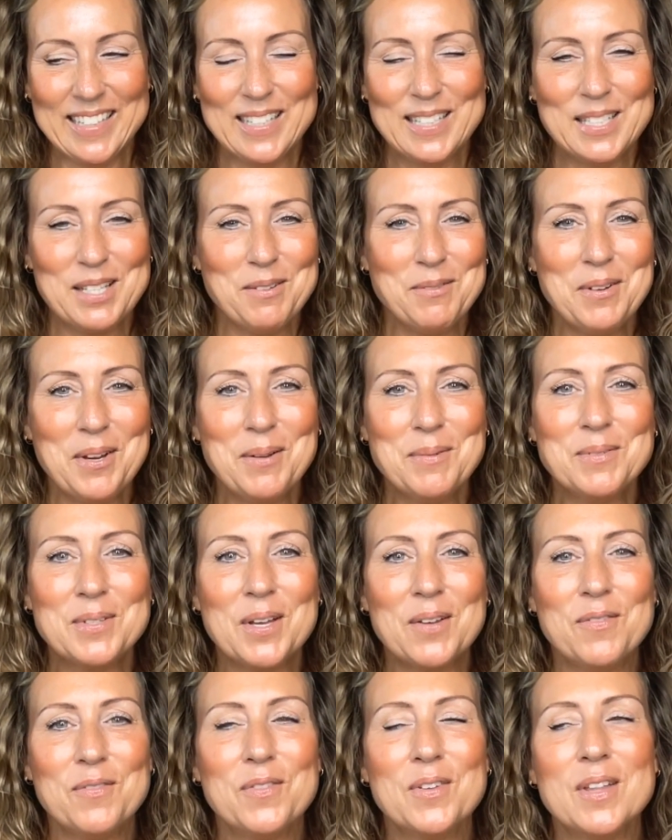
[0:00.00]
Sometimes I
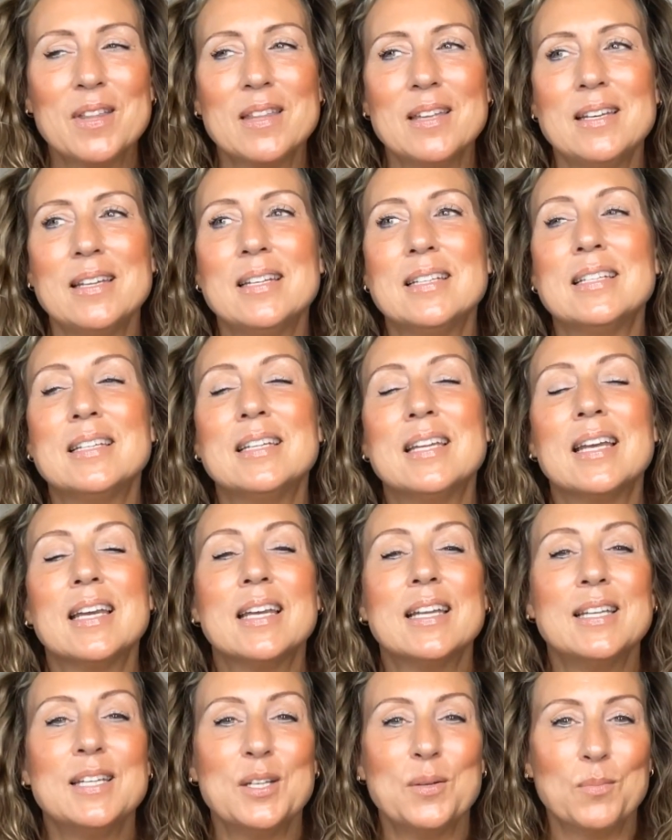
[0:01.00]
feel the need to take
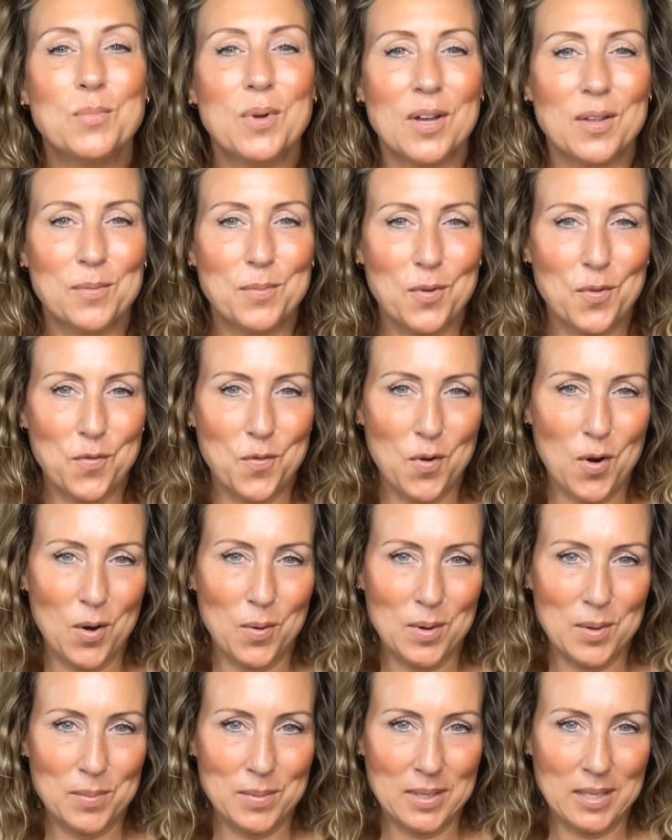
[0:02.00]
a deep breath before
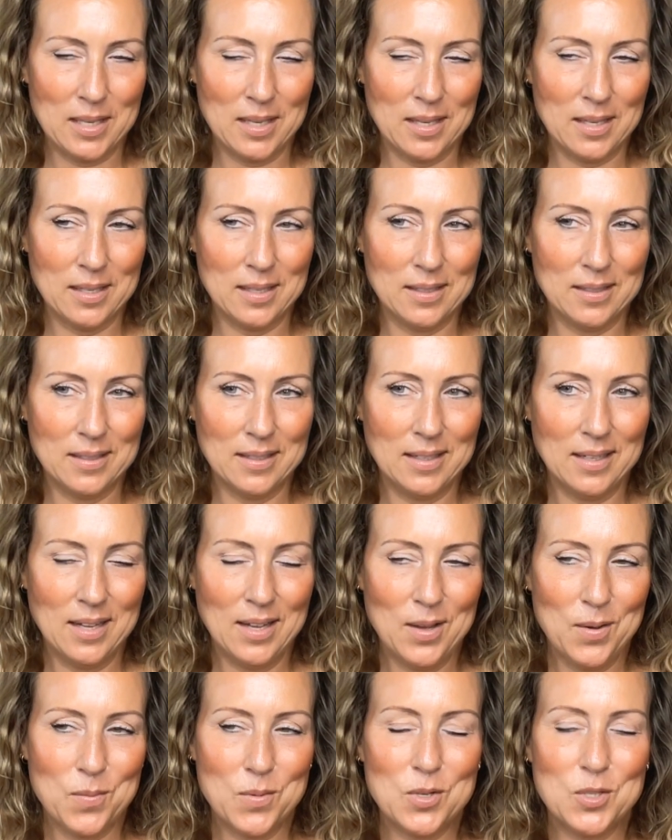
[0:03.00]
we begin,
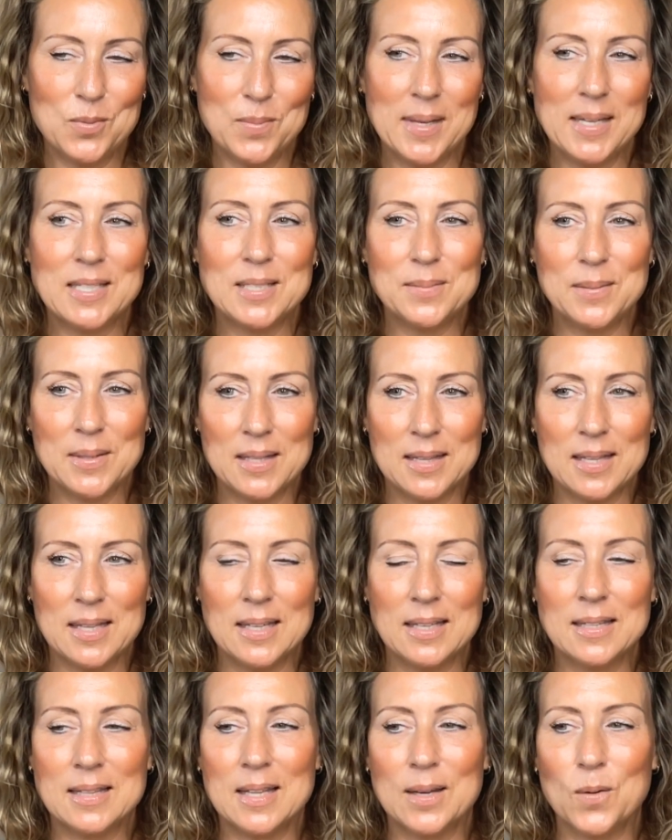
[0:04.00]
which makes me
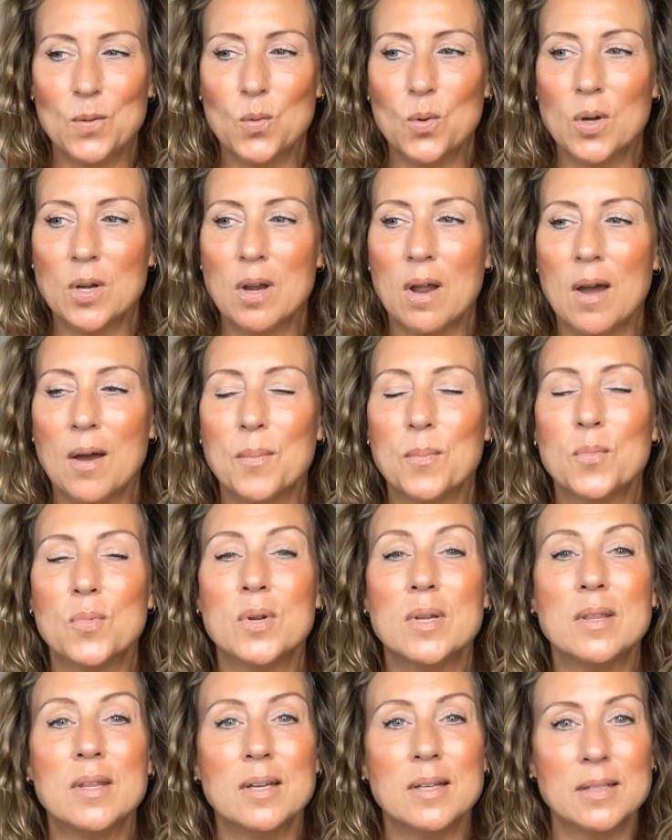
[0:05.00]
think that we're not
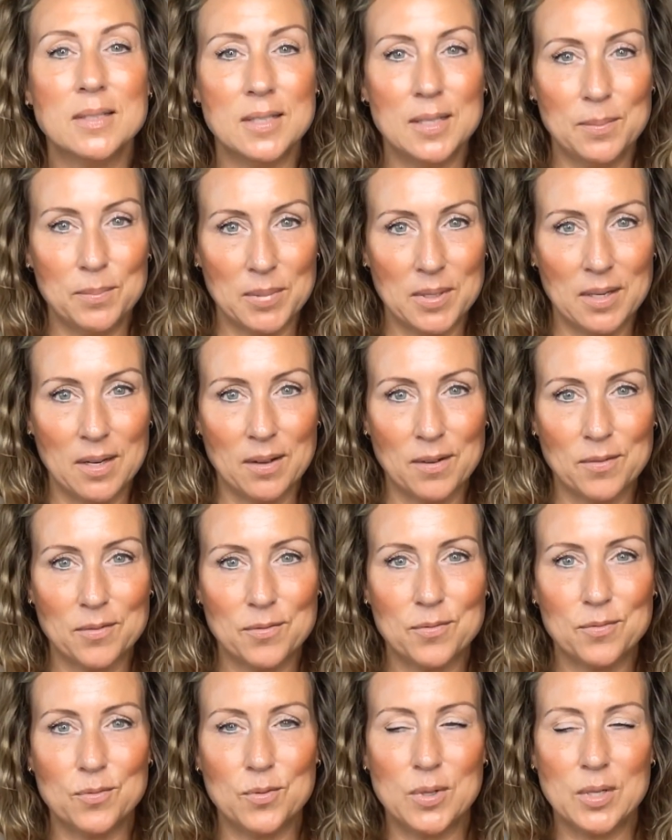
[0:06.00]
breathing deep enough.
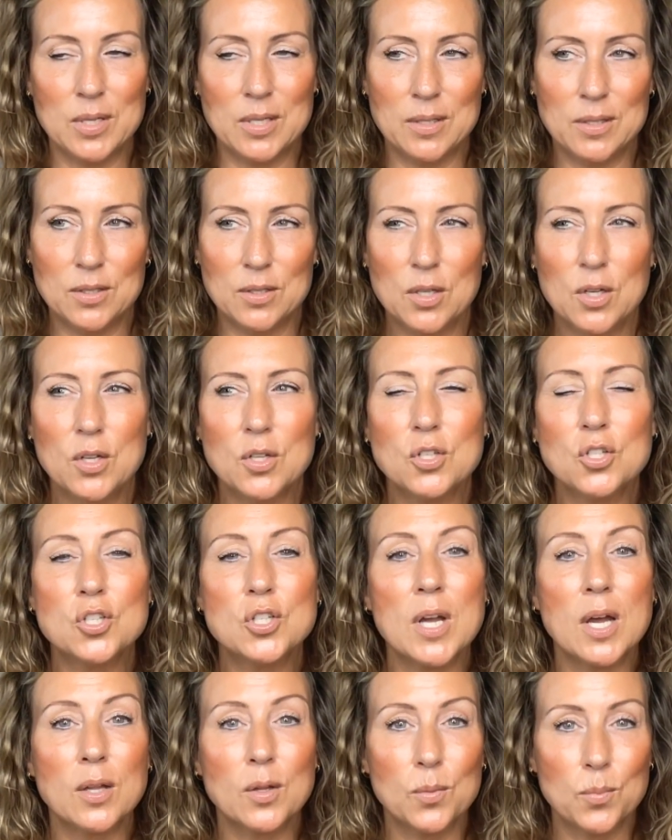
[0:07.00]
We
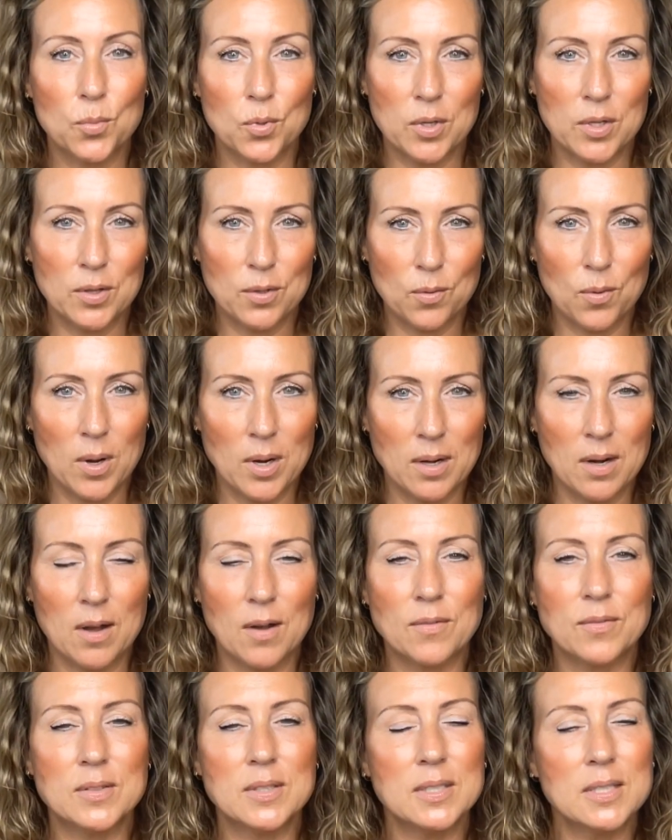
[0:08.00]
shallow breathe quite
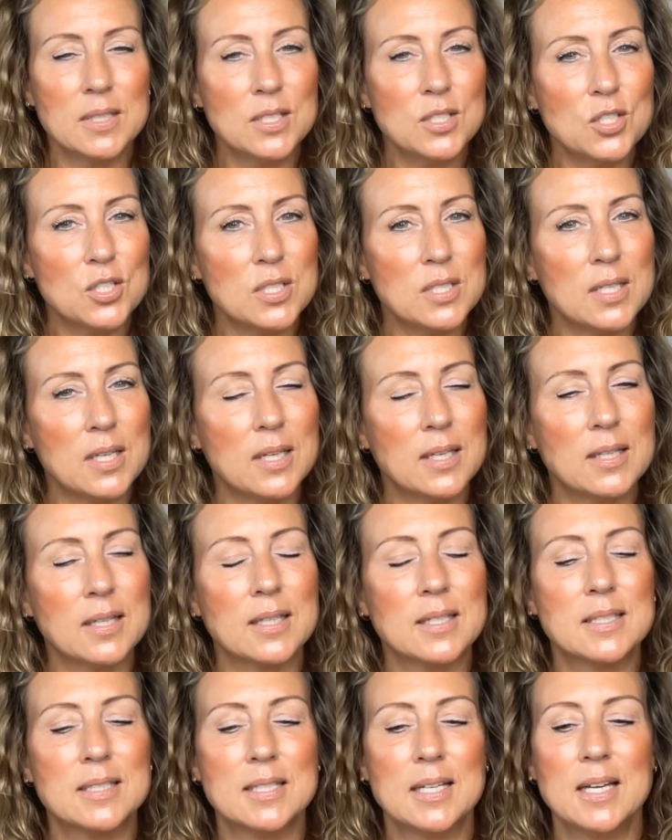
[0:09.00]
often.
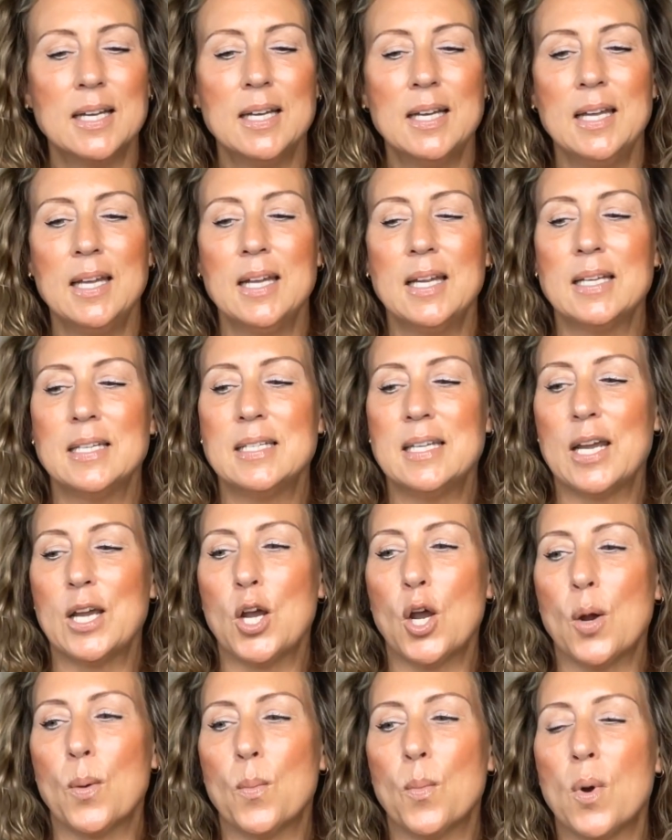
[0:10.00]
Let's take
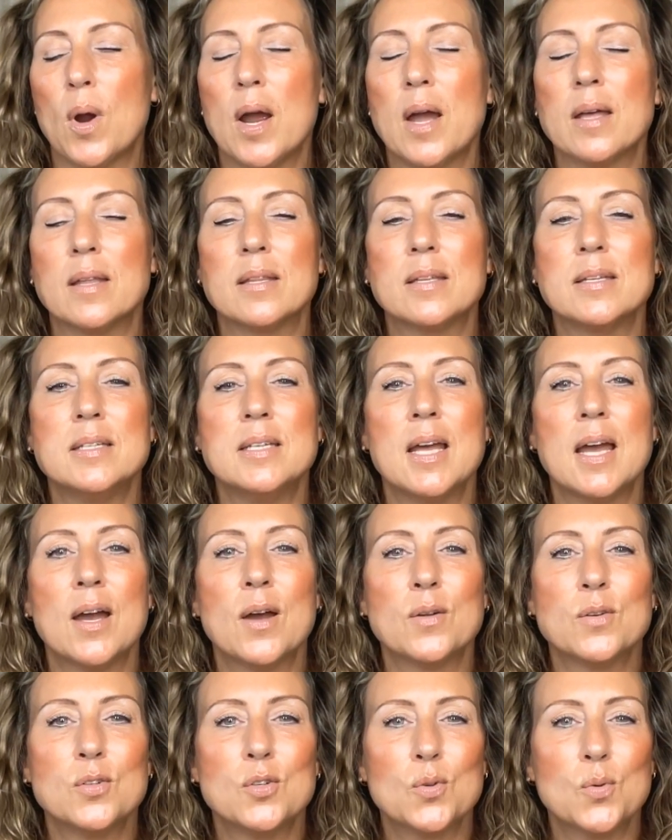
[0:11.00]
our breath
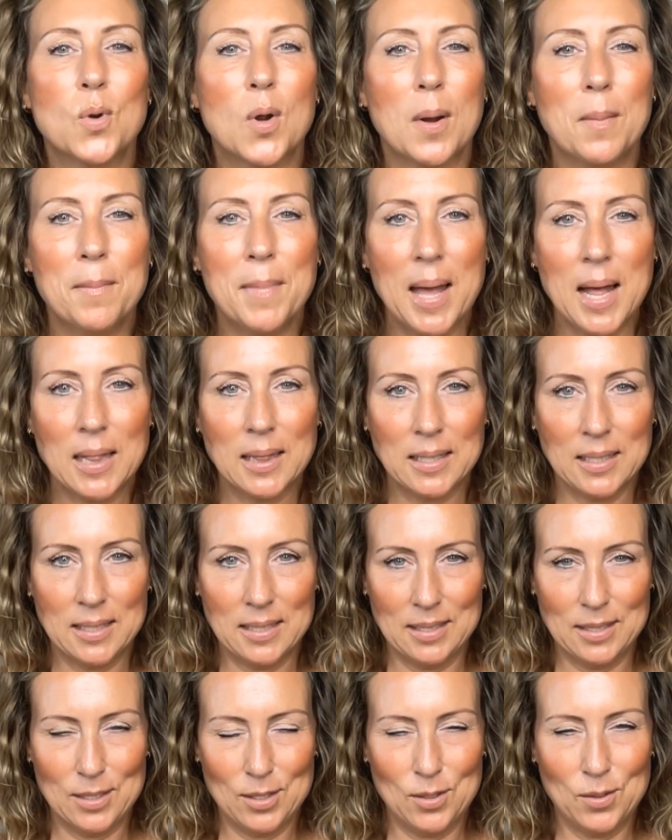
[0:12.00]
down to our belly,
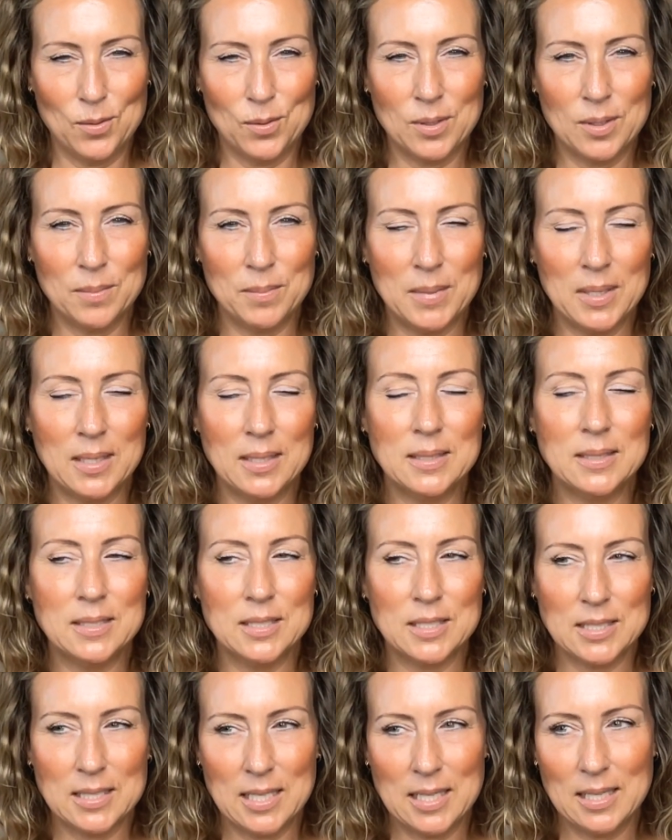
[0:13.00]
you know what I mean?
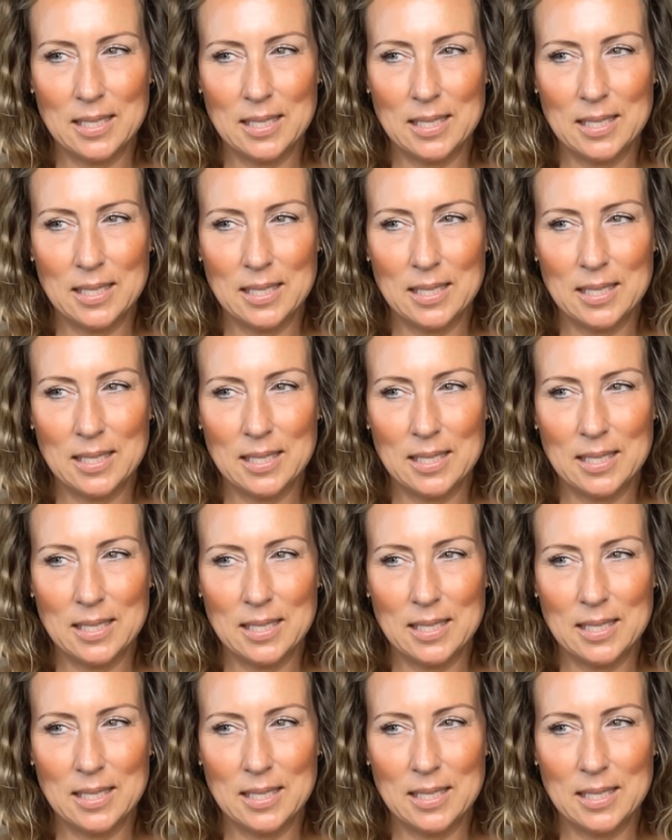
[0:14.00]
Just